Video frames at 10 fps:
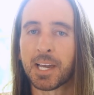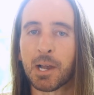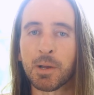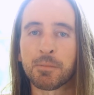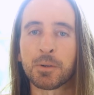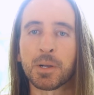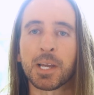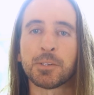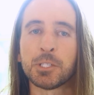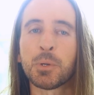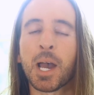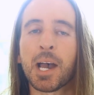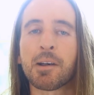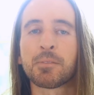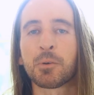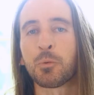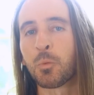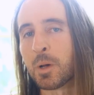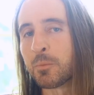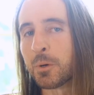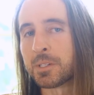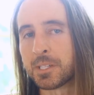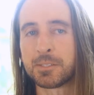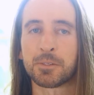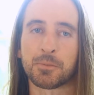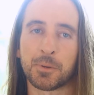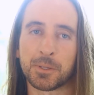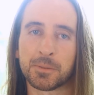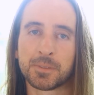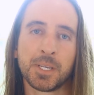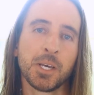However, I do have one more teaser for you.